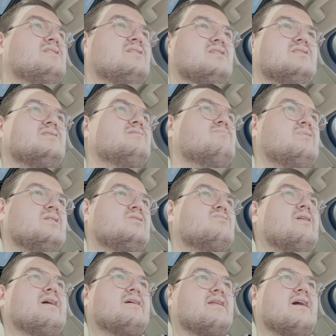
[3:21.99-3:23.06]
And this has been
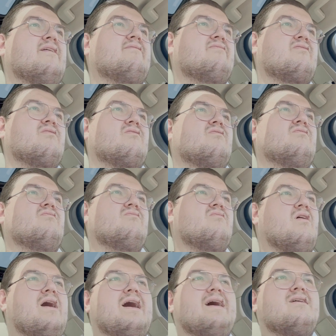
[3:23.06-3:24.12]
dragging on for a
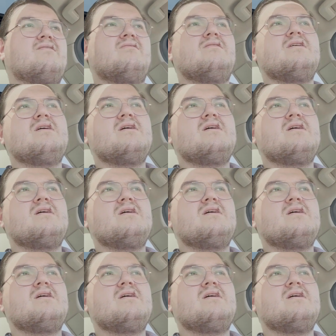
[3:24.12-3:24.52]
while.